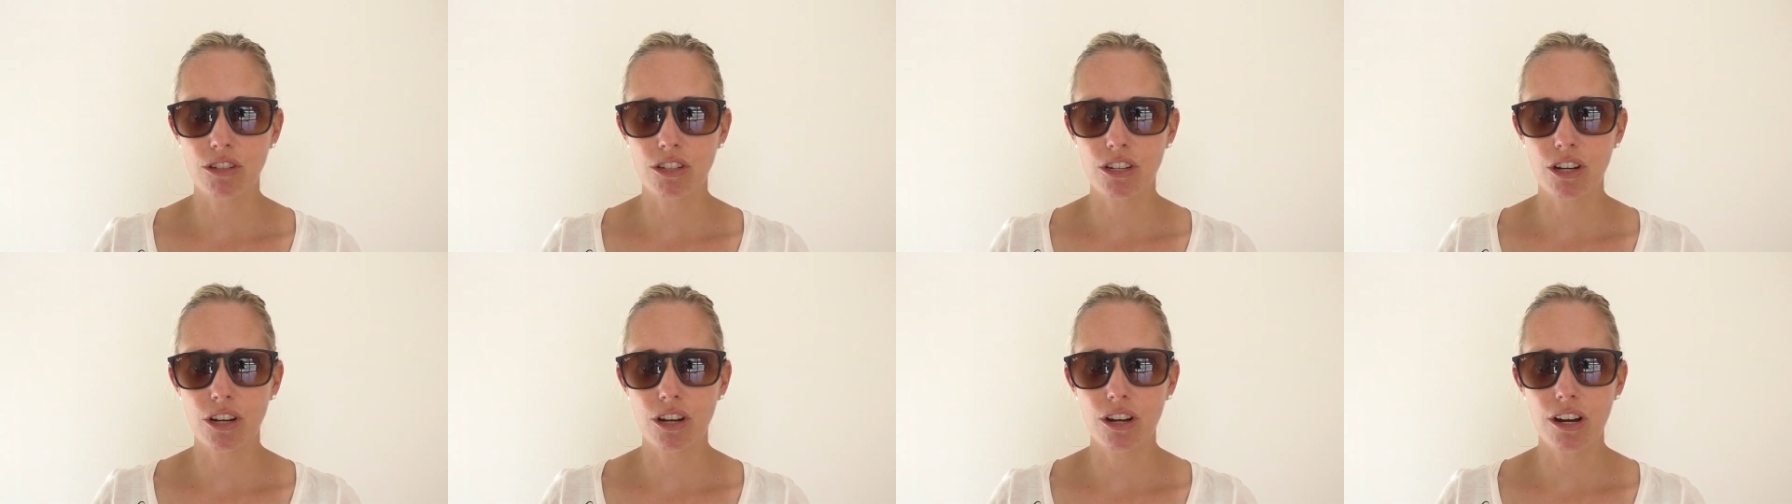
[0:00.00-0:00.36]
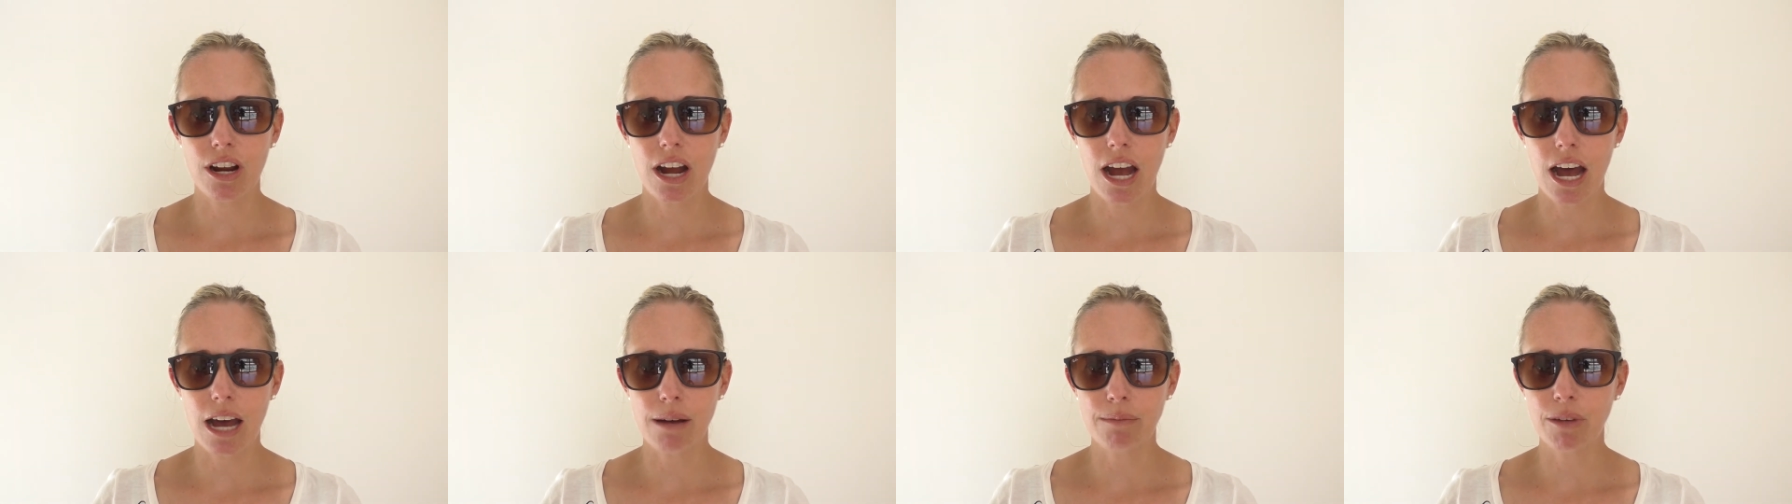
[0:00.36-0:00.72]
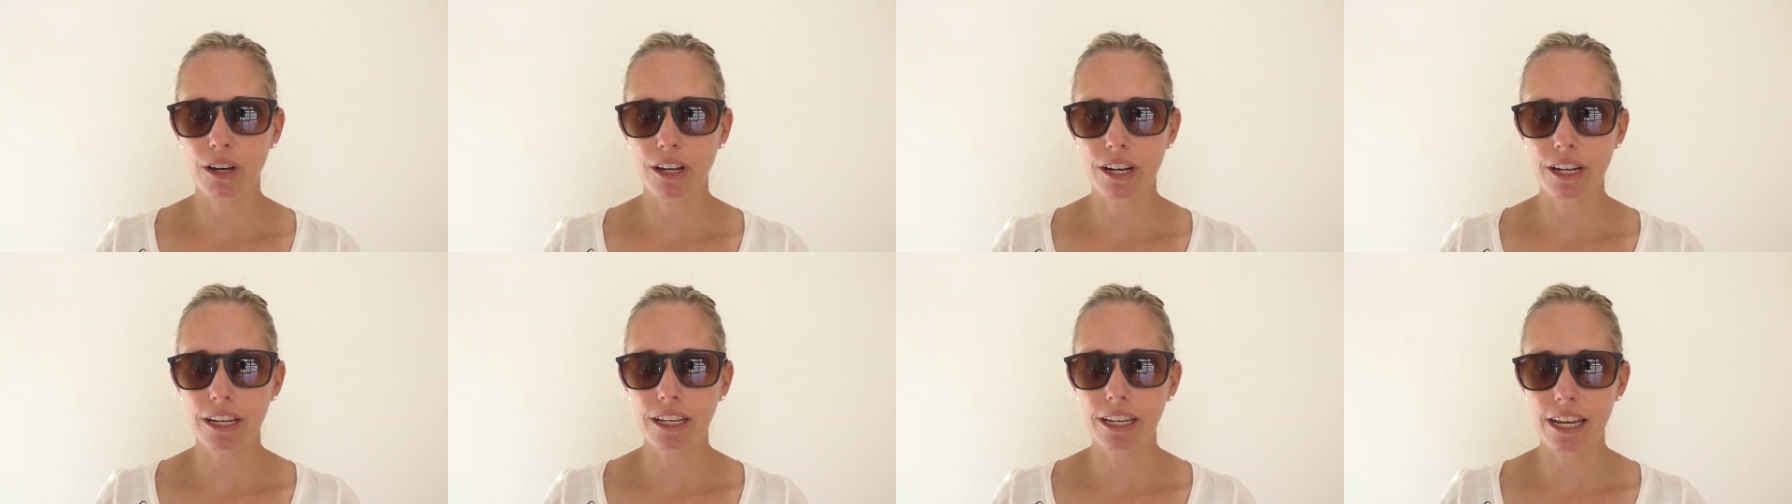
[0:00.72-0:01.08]
you know, I'm
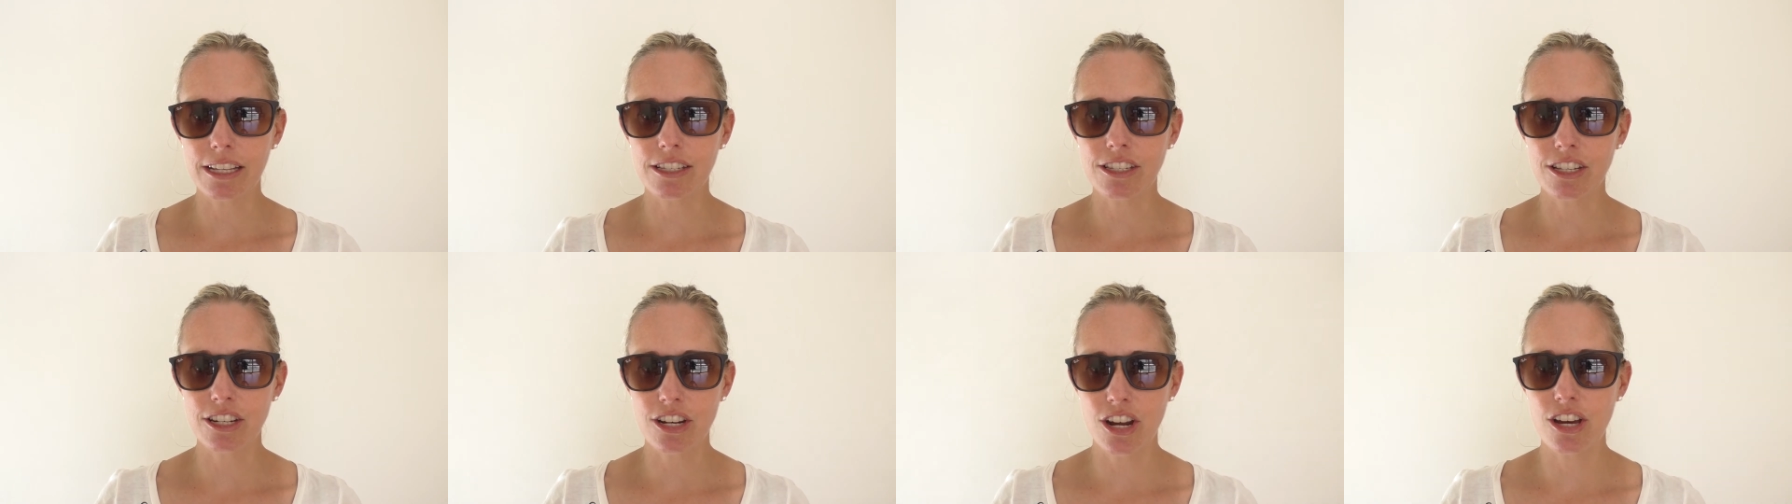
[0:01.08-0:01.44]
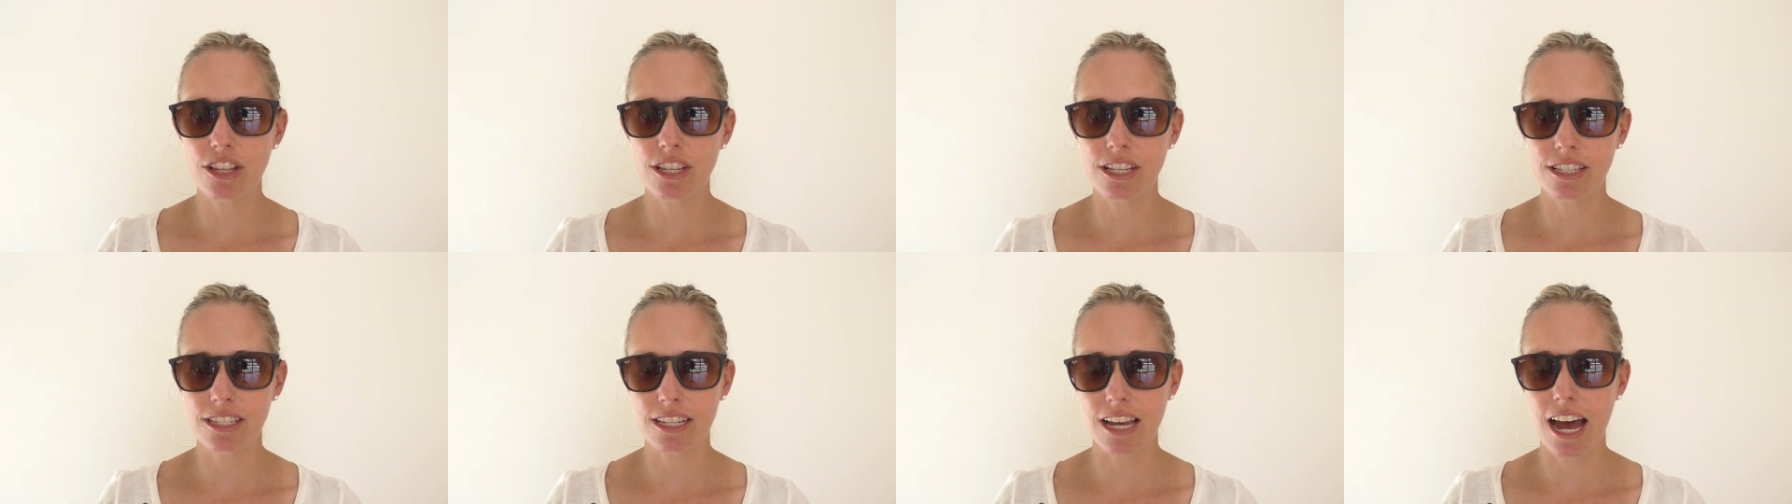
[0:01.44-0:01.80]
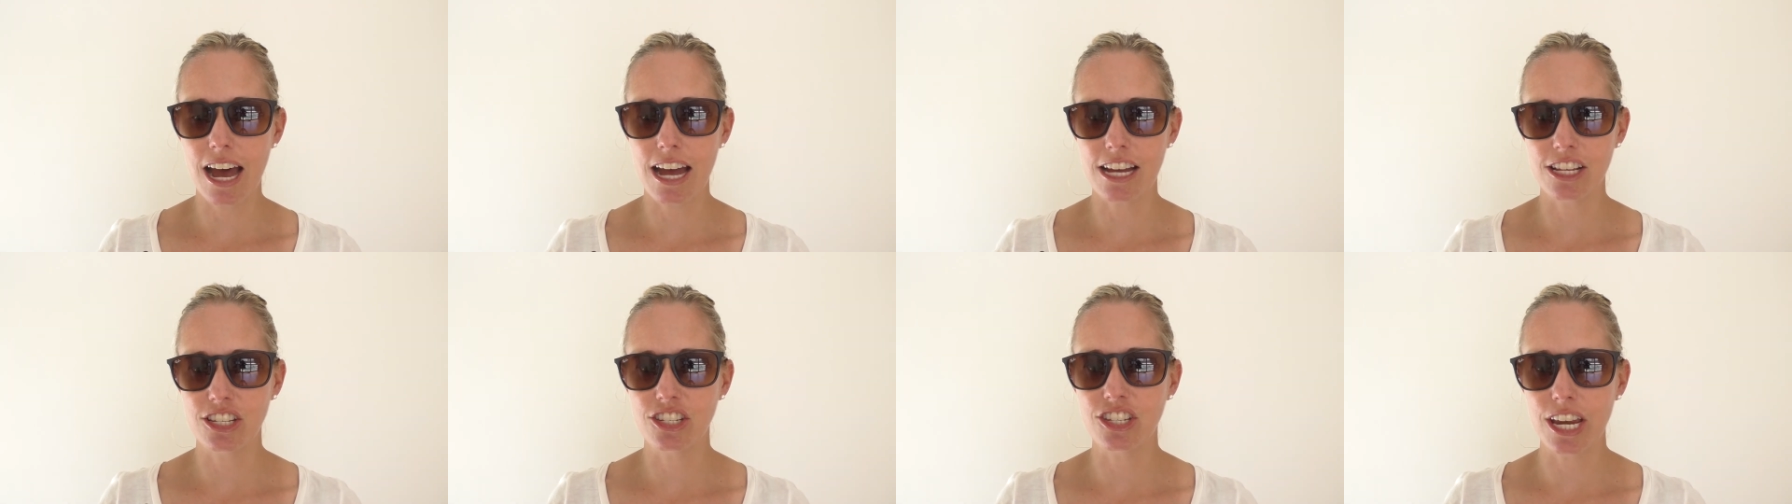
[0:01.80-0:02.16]
gonna get to know this
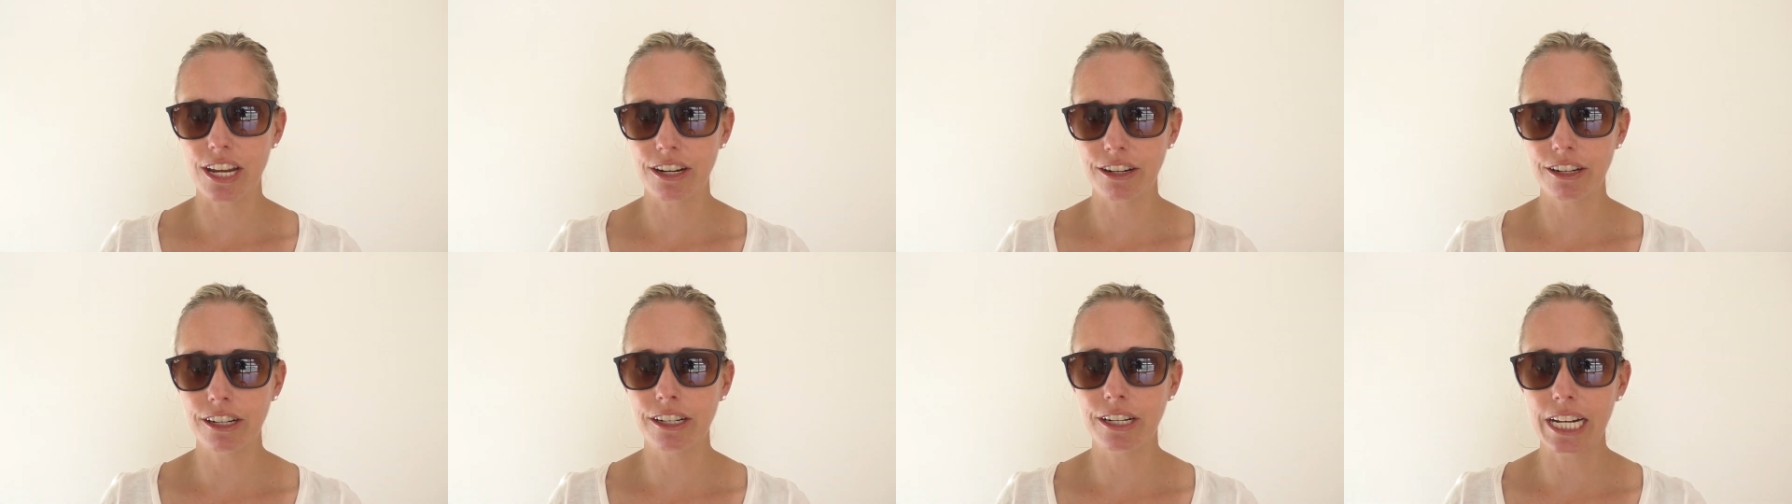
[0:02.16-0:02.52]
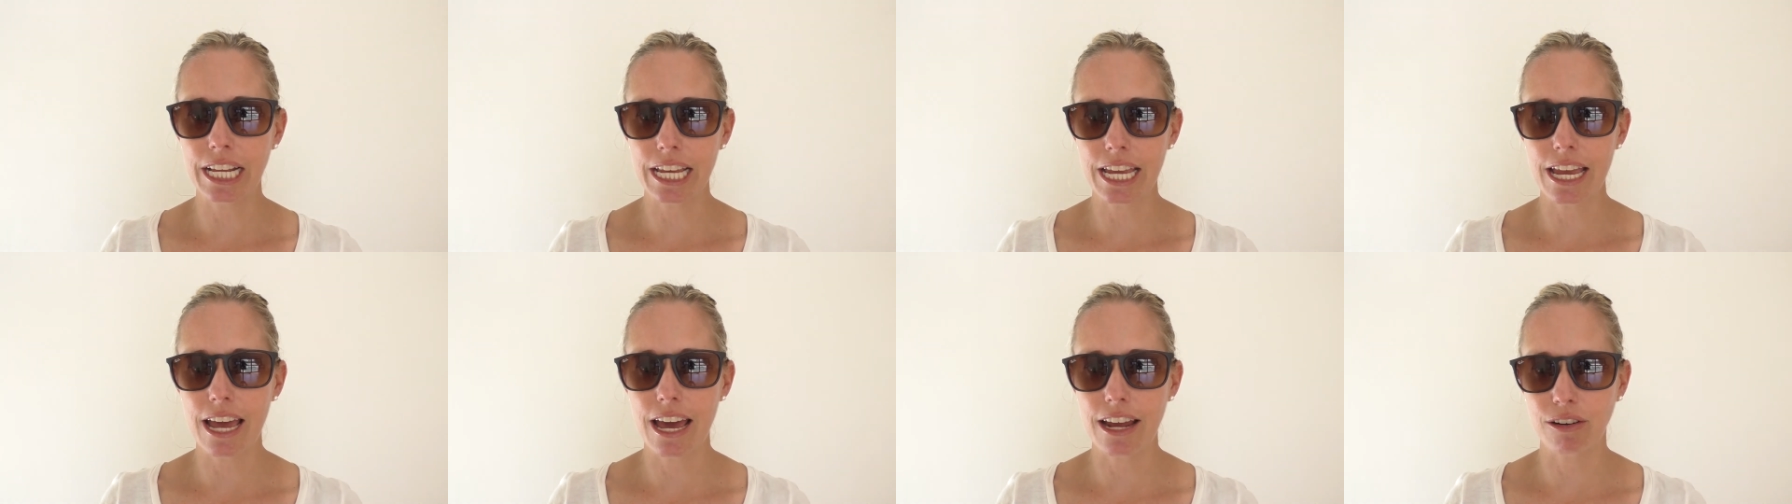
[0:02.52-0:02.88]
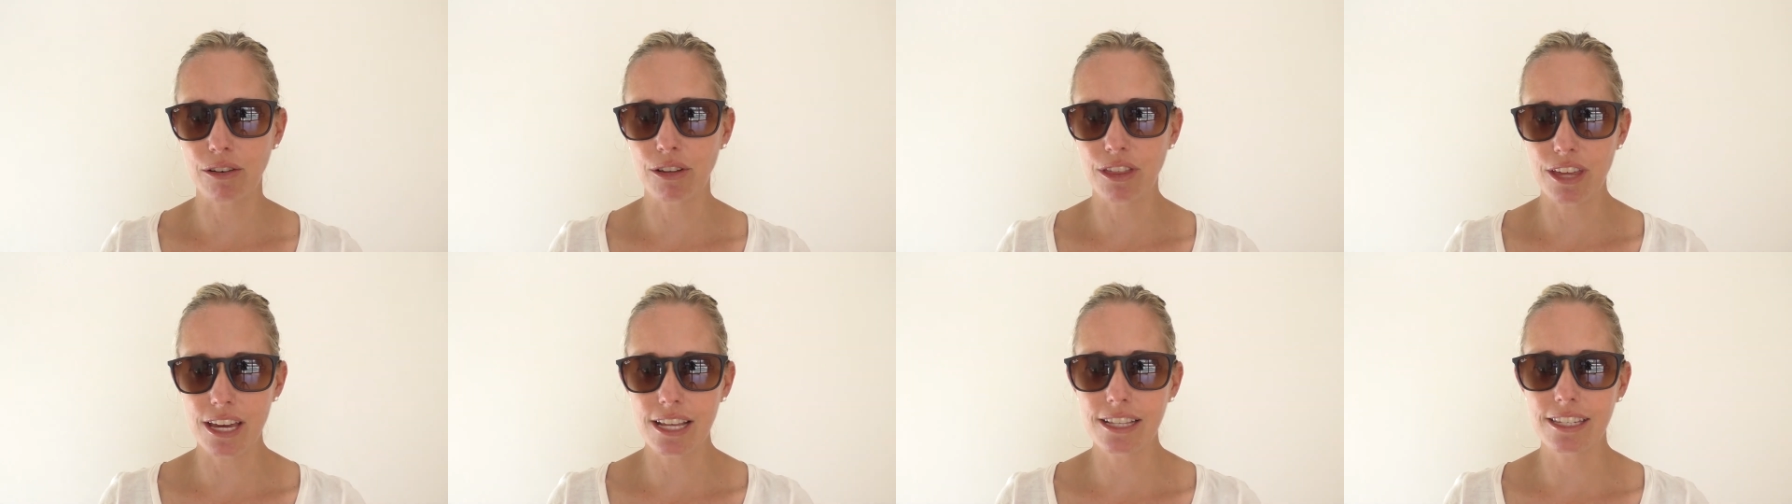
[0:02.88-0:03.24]
guy genuinely and
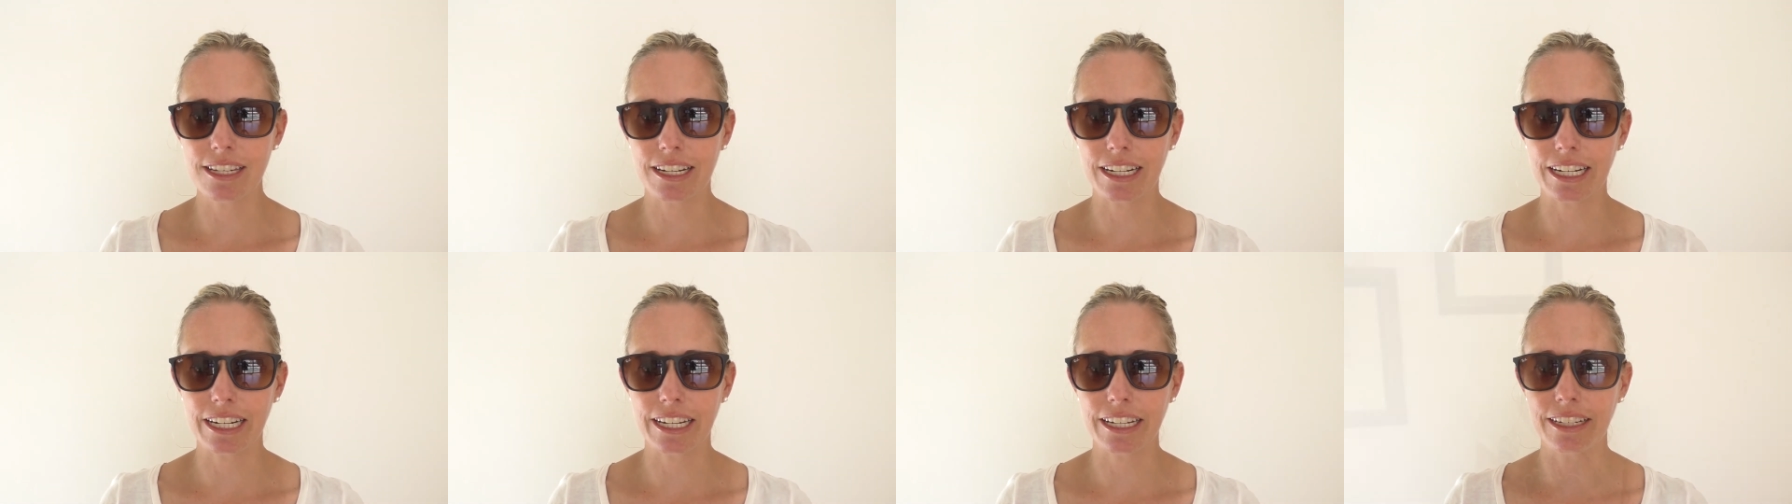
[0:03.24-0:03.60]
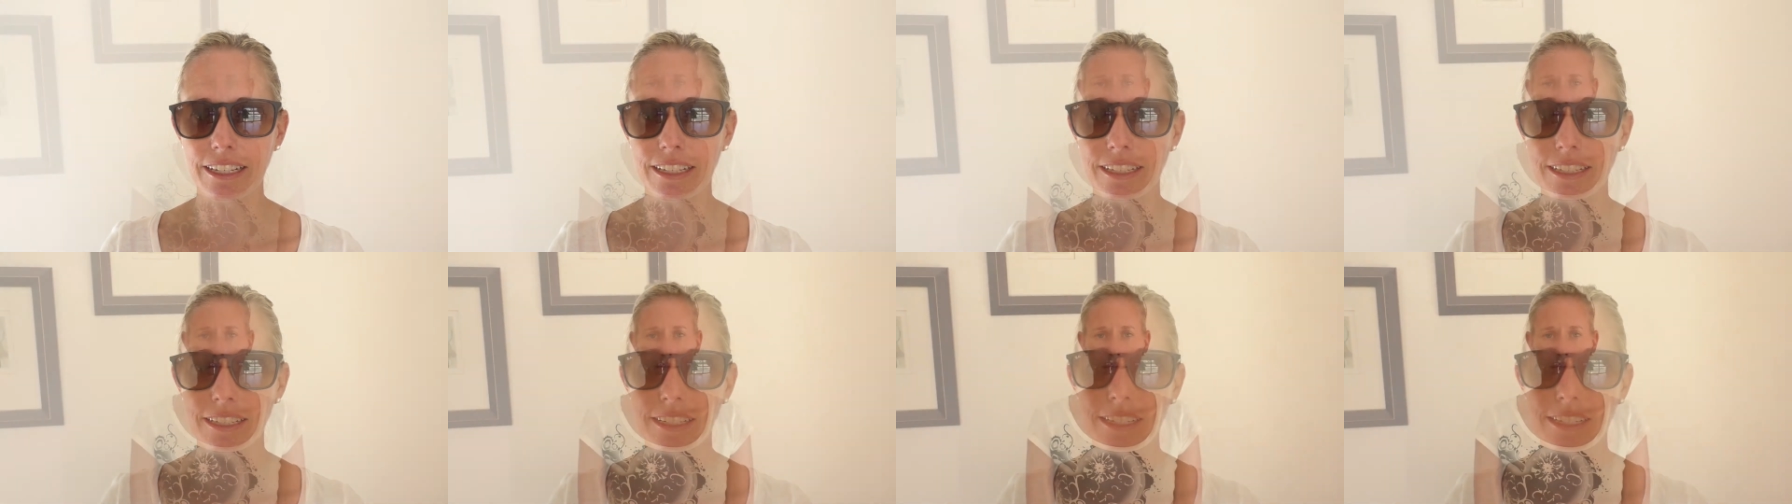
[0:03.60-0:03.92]
authentically.